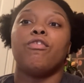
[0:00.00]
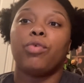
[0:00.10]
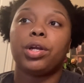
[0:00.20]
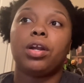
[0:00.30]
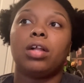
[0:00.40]

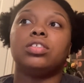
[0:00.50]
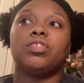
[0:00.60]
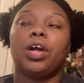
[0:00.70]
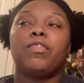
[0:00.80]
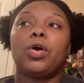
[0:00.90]
$40
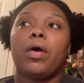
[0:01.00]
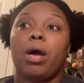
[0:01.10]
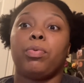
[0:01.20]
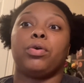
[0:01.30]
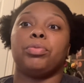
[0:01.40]
forever on
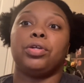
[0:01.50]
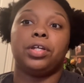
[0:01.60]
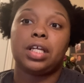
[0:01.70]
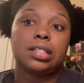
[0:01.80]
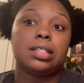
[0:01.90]
Apple computer,
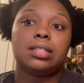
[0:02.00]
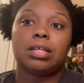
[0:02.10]
and that's it.